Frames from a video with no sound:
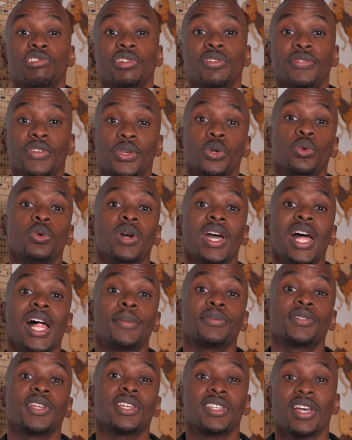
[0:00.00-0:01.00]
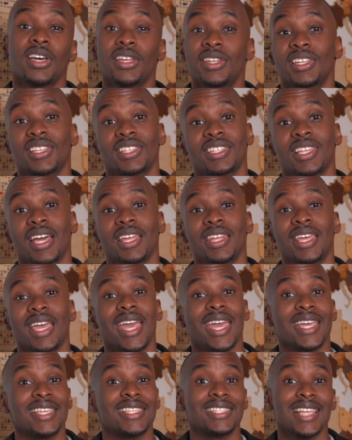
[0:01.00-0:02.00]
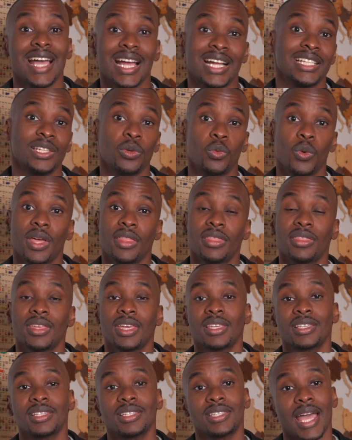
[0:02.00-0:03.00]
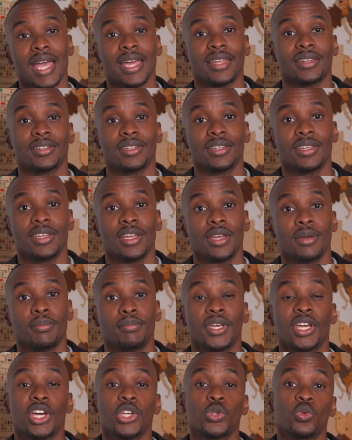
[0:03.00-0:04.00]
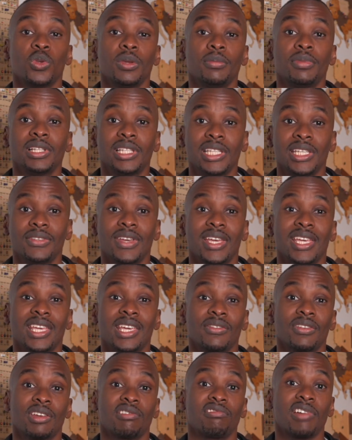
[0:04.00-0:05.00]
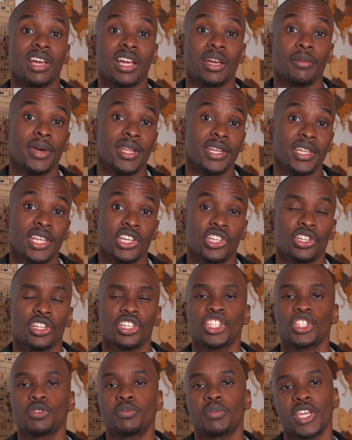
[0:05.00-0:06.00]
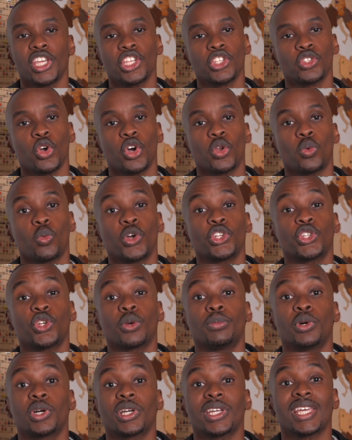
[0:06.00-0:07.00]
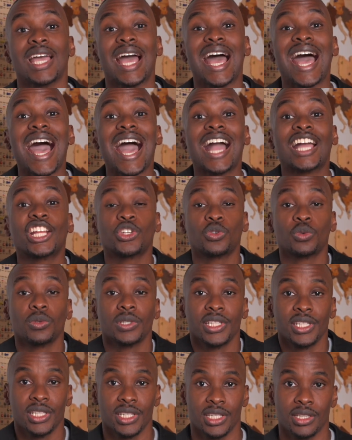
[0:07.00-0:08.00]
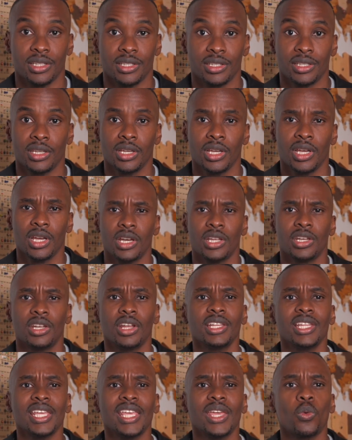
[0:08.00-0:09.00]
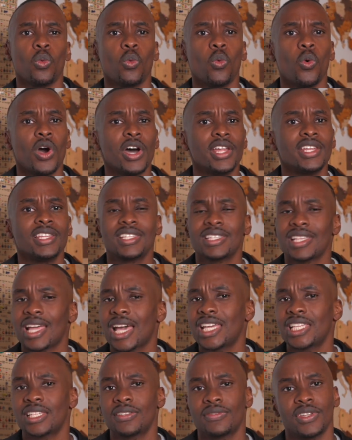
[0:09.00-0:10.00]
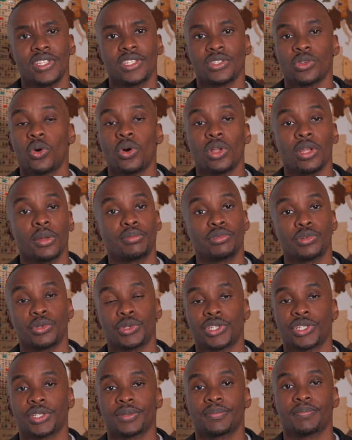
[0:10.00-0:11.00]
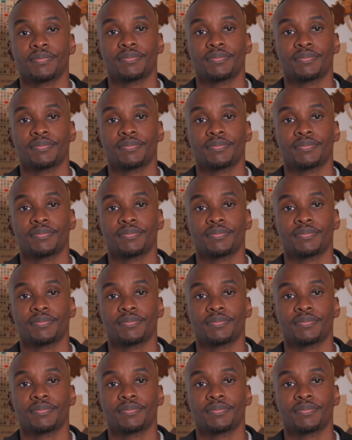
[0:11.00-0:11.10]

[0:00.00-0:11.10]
review helps us understand exactly where things stand, because we believe in giving recommendations based on what your book actually needs, not a one-size-fits-all approach.